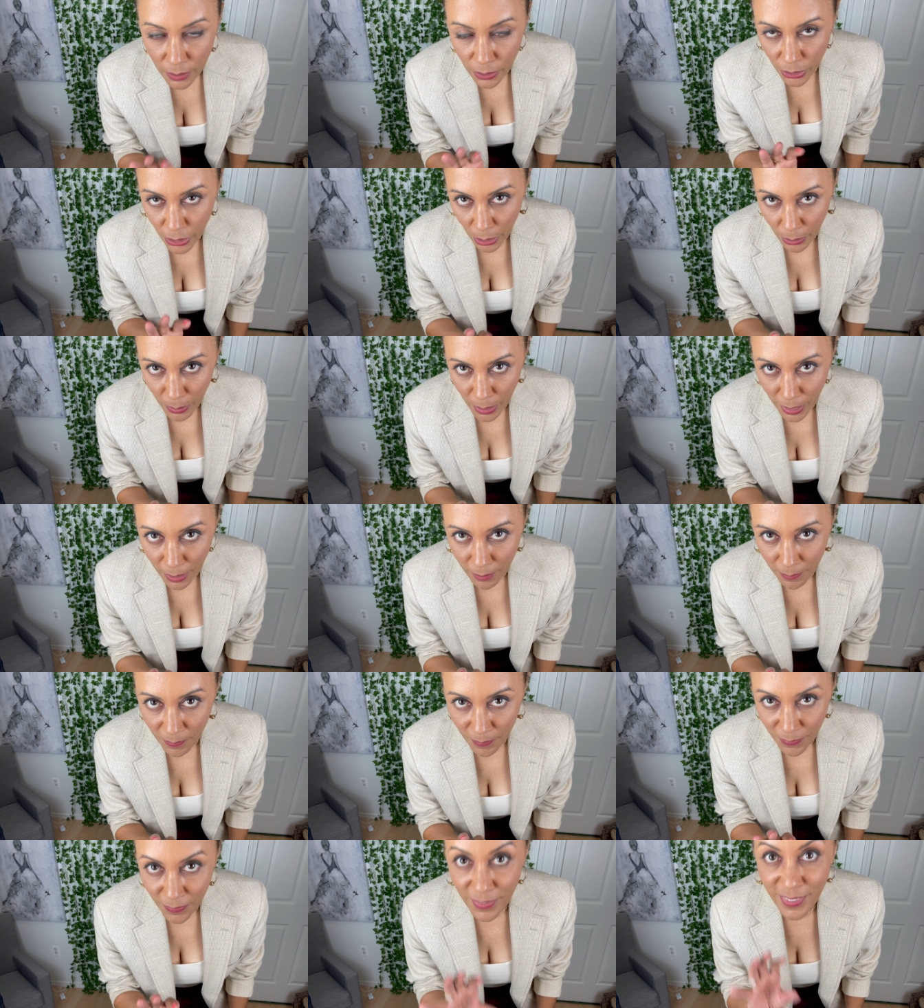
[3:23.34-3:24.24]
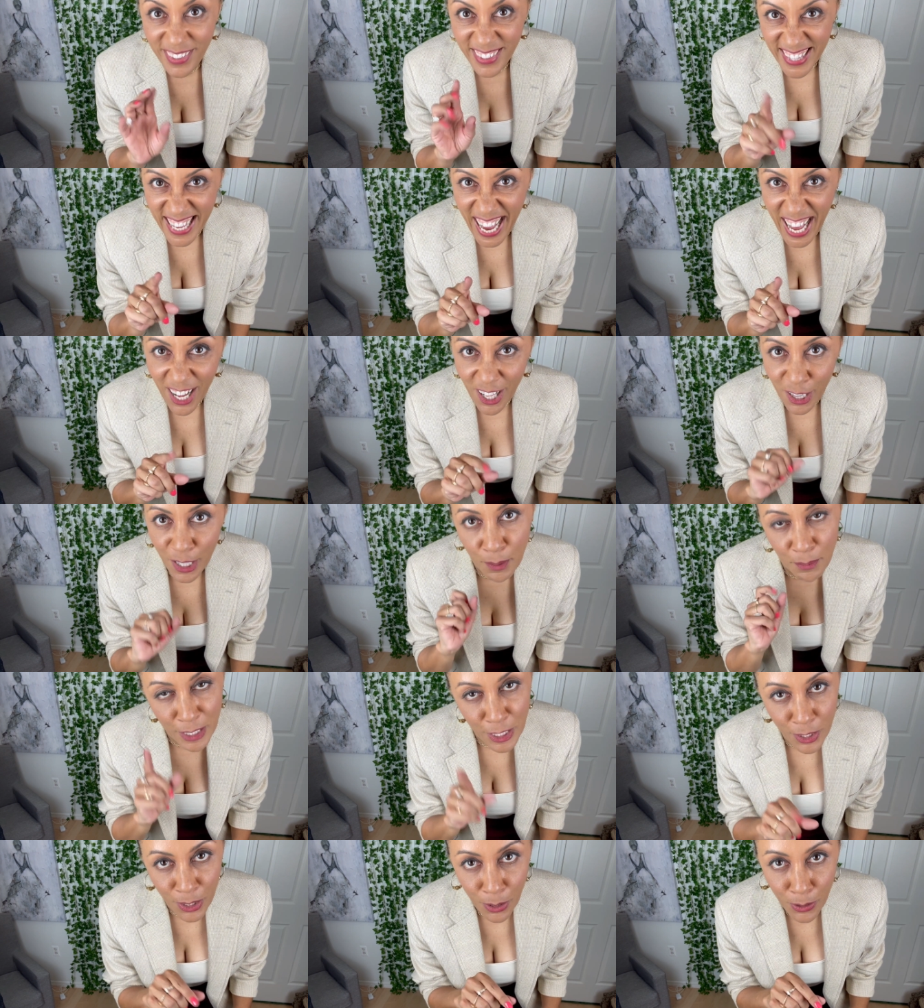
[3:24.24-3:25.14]
JoDee. Now let
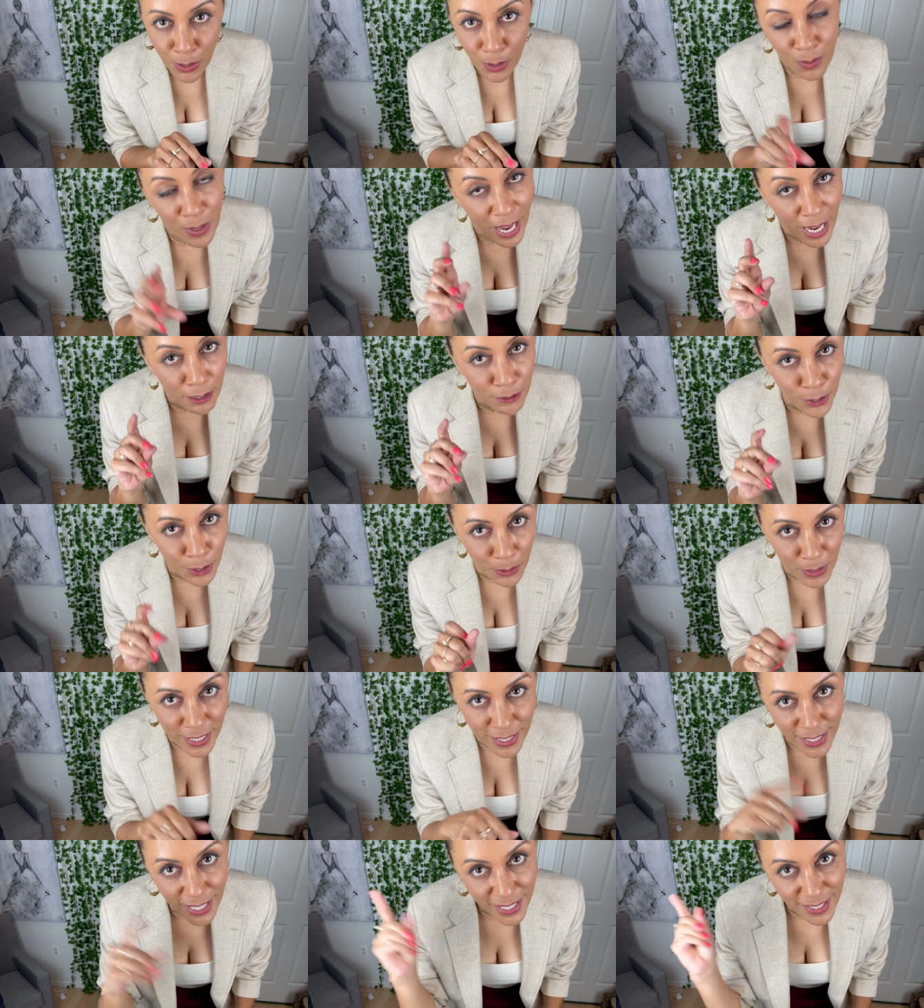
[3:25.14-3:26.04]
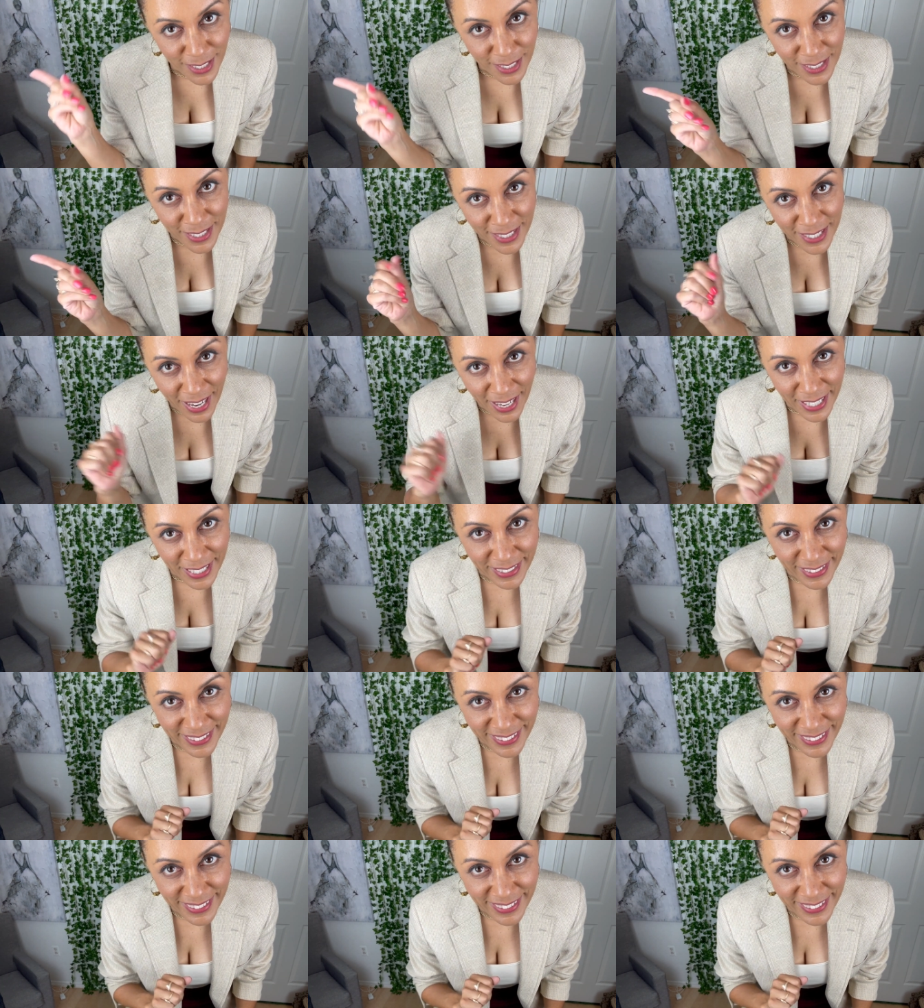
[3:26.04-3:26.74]
me show you how JoDee takes it tonight.